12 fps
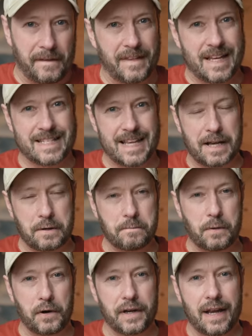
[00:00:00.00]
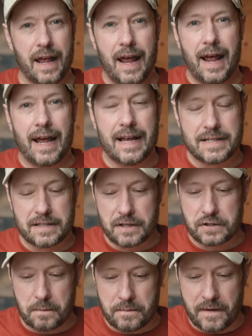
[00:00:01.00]
And the second point is
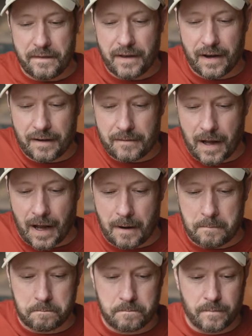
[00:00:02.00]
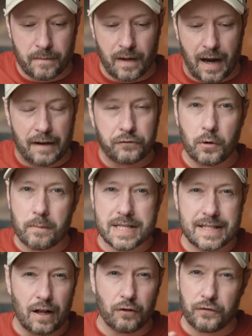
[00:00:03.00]
something that I've done
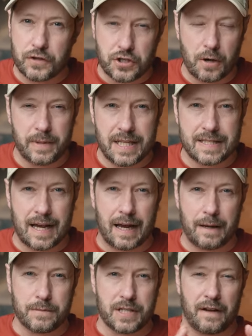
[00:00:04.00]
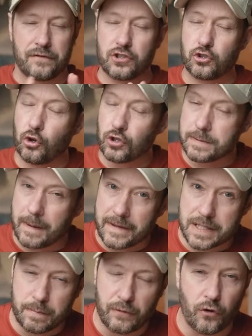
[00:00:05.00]
myself so many times, and I've talked about
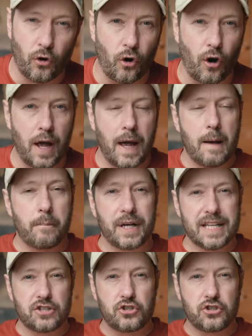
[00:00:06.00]
this before, but it's